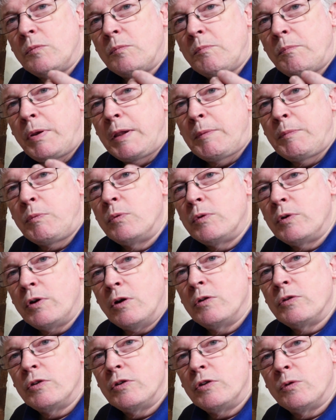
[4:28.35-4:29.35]
people
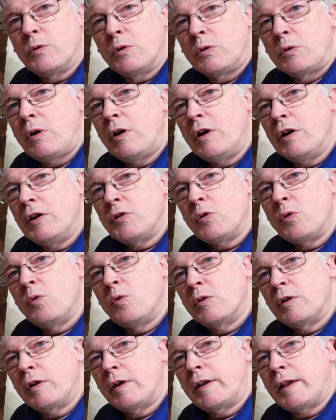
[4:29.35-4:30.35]
know that you're all right,
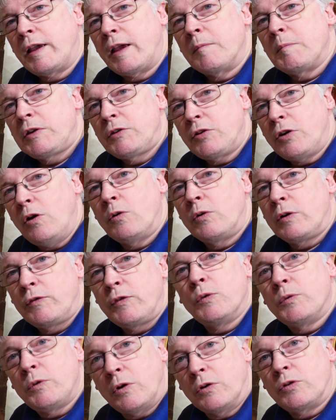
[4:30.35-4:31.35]
or can be told if
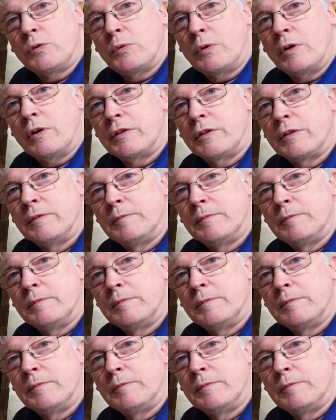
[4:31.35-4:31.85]
you're not all right.